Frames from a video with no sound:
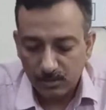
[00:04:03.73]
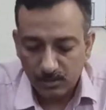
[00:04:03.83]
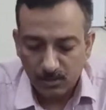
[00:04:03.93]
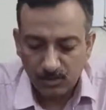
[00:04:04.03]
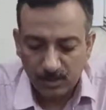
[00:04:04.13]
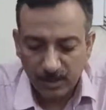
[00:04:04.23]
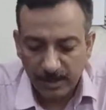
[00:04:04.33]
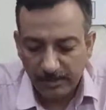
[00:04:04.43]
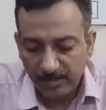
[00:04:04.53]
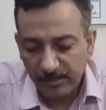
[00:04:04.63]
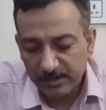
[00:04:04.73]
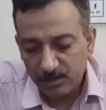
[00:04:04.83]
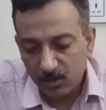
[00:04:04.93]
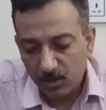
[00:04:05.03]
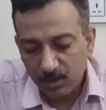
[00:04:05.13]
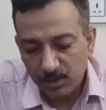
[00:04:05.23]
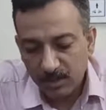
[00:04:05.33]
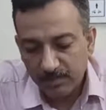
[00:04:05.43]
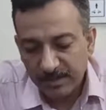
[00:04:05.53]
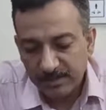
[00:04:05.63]
User guide provides you all the
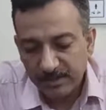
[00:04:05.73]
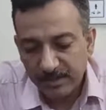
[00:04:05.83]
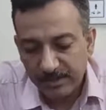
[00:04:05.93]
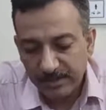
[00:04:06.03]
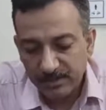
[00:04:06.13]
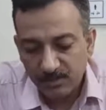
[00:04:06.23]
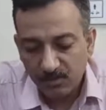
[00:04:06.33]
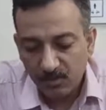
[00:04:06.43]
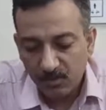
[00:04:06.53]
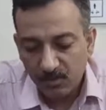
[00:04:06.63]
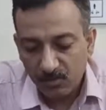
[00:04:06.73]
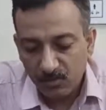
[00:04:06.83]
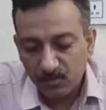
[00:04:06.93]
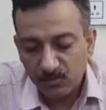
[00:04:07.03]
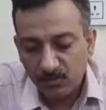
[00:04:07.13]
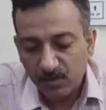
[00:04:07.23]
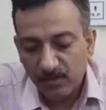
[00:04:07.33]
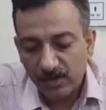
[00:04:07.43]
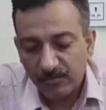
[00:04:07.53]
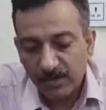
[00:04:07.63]
basic details used for
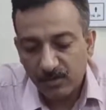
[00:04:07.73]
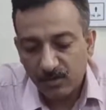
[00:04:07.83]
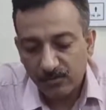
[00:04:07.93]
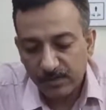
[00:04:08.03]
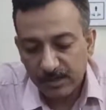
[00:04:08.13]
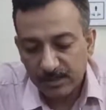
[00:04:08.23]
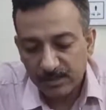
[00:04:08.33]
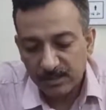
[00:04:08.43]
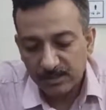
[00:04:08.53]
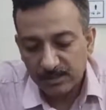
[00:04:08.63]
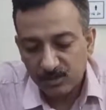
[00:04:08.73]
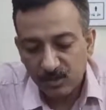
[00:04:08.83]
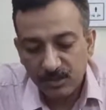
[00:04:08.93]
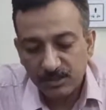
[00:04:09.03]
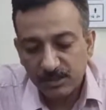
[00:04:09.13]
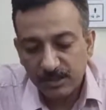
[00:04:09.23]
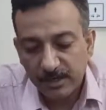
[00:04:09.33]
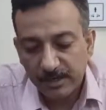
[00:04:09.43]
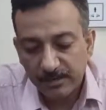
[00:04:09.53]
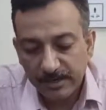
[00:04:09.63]
Wi-Fi configuration, installation
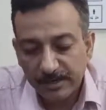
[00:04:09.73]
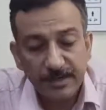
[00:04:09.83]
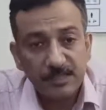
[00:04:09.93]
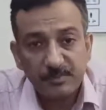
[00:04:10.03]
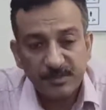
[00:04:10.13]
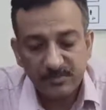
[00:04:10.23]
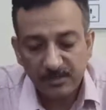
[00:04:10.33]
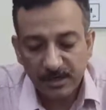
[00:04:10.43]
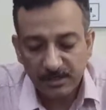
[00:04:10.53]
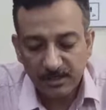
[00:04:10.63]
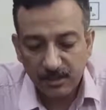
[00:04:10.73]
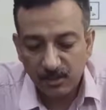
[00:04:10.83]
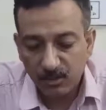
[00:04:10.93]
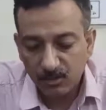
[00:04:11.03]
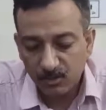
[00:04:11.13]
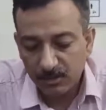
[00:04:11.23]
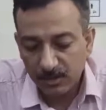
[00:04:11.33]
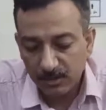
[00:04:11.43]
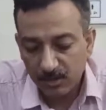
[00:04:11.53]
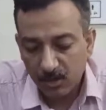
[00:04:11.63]
and technical specification and also the
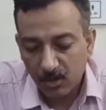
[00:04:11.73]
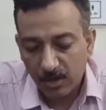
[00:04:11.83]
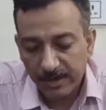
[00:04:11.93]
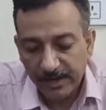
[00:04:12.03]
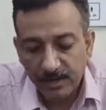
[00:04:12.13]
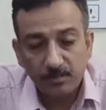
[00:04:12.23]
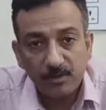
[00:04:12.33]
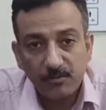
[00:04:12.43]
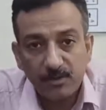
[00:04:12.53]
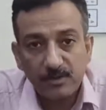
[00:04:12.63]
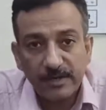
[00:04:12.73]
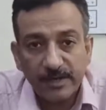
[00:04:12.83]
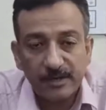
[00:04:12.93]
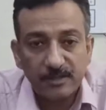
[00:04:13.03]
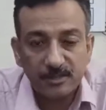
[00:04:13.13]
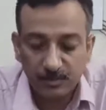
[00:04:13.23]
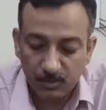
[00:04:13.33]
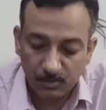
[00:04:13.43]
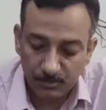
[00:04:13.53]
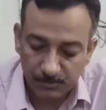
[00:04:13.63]
contact number for the technical support.